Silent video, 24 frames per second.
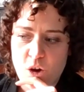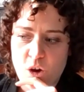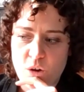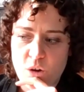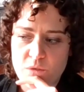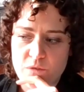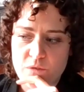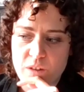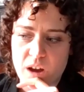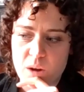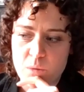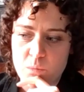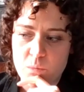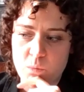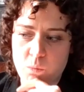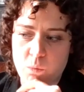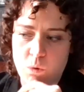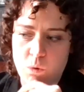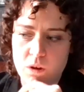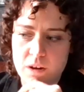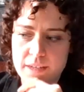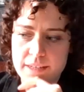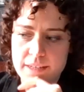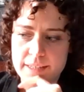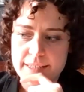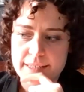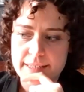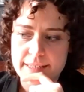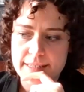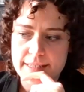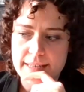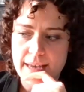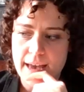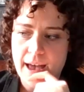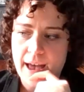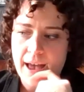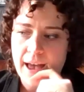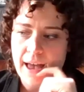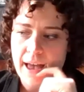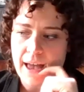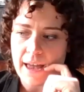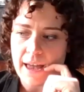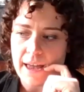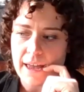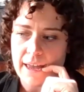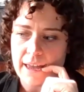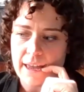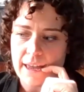of, I want to
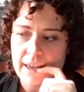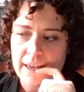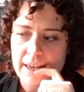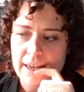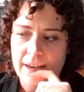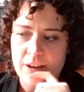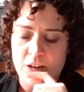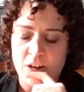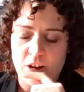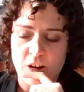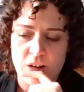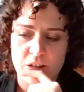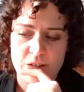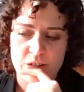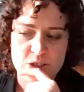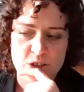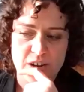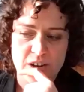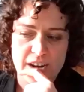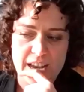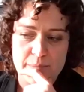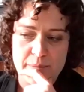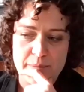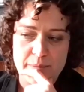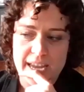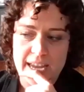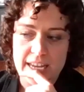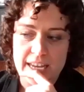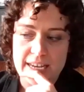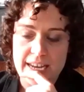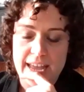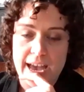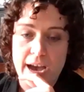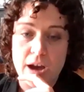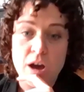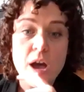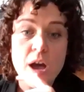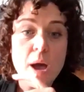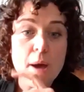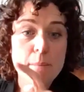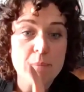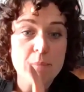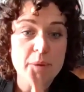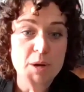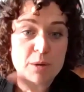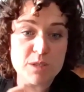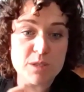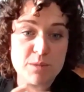say, it's gone out of my head now,
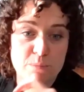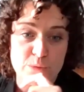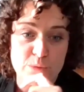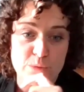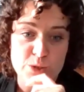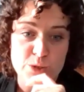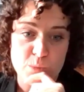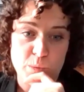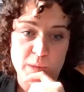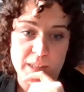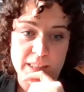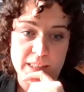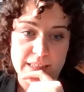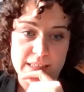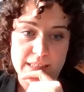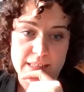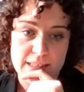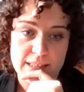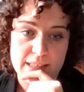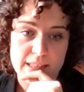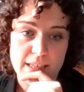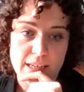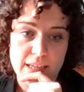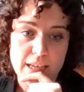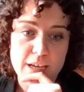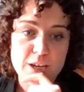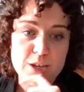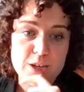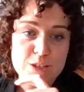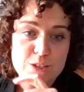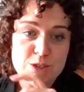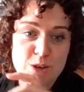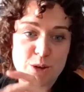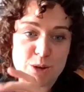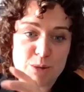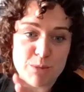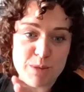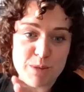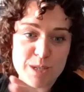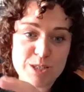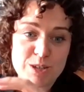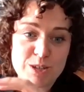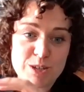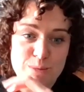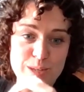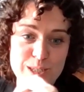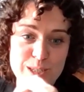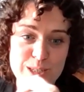but it was Bruce Willis. So
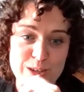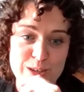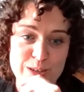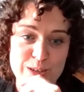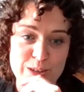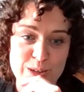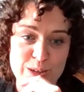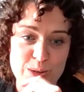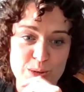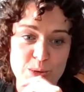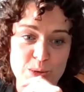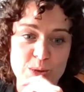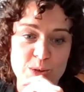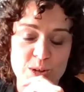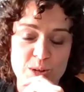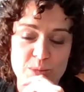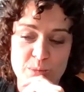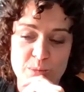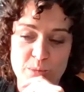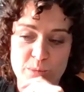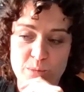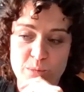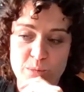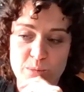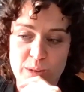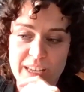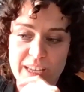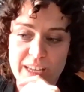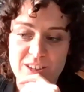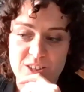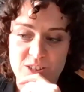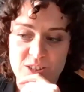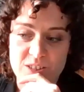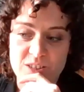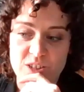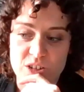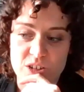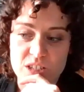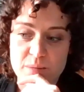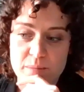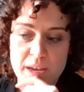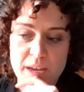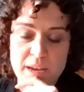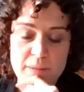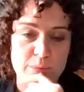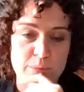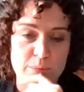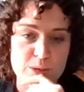we turned the corner and we got
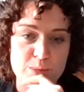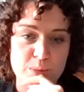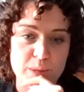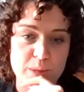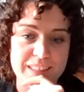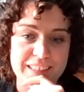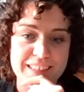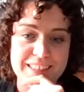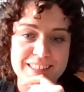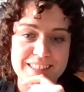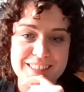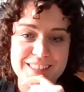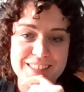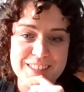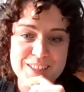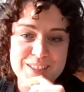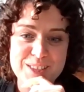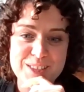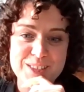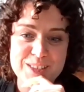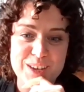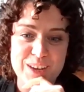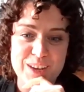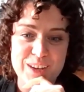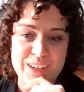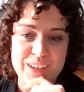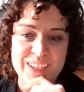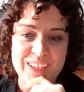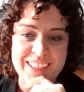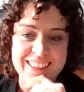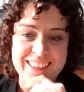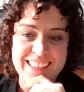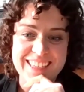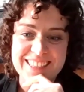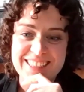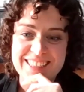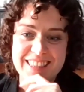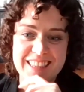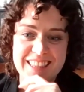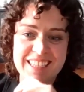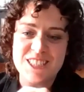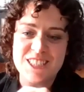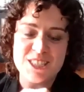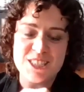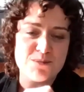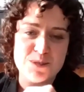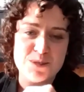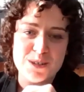to meet Bruce Willis. So
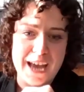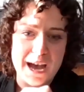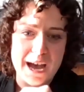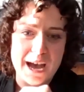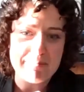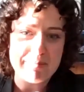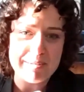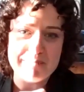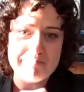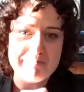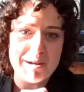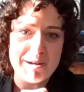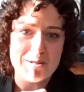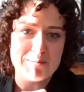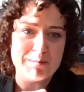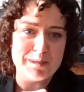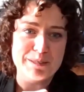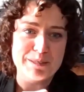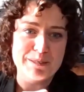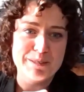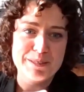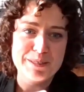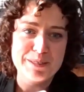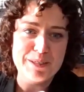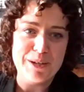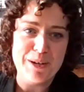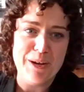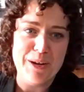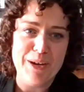it just wouldn't happen in Melbourne,